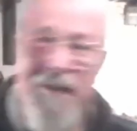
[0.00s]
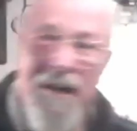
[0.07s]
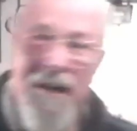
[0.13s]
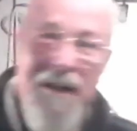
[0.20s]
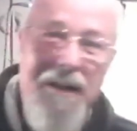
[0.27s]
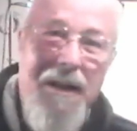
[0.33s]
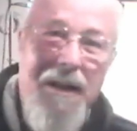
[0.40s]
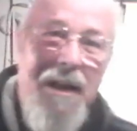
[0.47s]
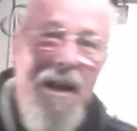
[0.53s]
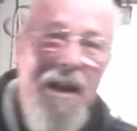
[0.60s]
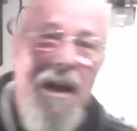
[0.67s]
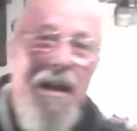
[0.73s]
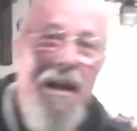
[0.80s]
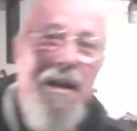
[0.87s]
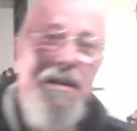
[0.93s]
like
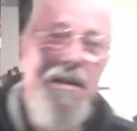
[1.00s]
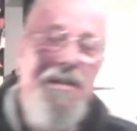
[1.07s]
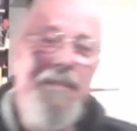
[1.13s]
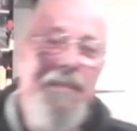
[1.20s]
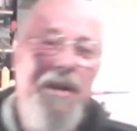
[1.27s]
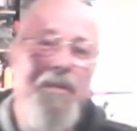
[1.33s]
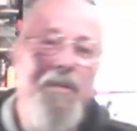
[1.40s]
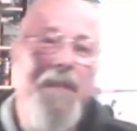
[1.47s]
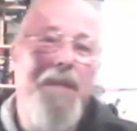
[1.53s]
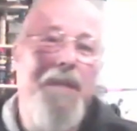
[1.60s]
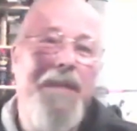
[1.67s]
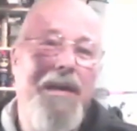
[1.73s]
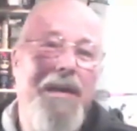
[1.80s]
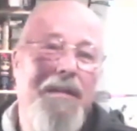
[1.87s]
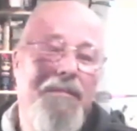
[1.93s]
uh, somebody who may
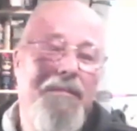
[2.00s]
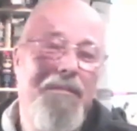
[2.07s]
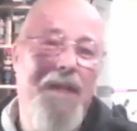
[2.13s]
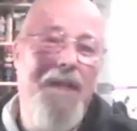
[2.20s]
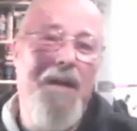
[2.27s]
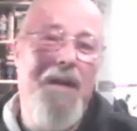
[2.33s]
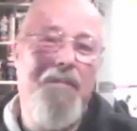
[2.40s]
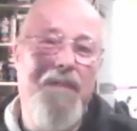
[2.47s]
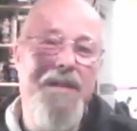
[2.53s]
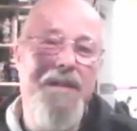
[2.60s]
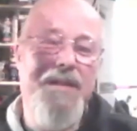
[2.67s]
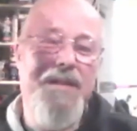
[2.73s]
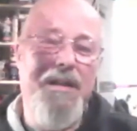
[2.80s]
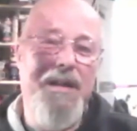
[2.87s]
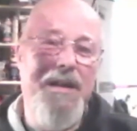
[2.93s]
be uh,
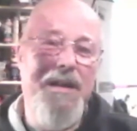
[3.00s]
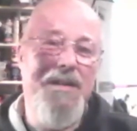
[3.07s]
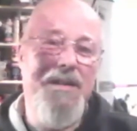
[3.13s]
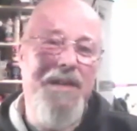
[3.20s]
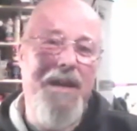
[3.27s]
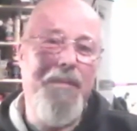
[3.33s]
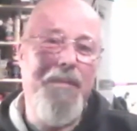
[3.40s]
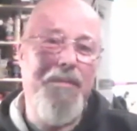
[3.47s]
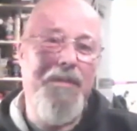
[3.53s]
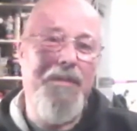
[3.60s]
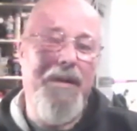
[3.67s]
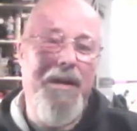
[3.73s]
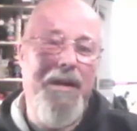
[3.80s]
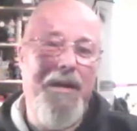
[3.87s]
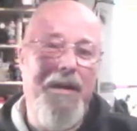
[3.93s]
recently disabled
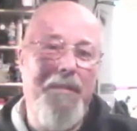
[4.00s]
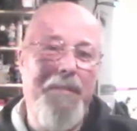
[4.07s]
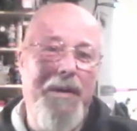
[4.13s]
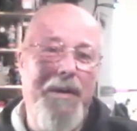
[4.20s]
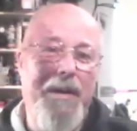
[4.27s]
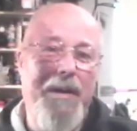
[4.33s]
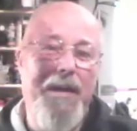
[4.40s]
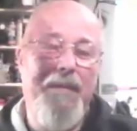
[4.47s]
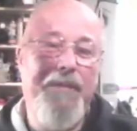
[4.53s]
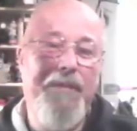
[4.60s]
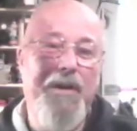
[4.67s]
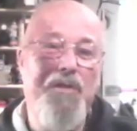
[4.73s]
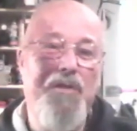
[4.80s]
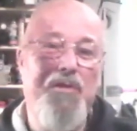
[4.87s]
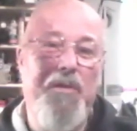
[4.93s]
uh, by
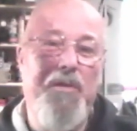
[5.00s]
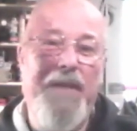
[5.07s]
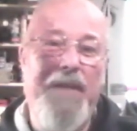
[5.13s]
virtue of an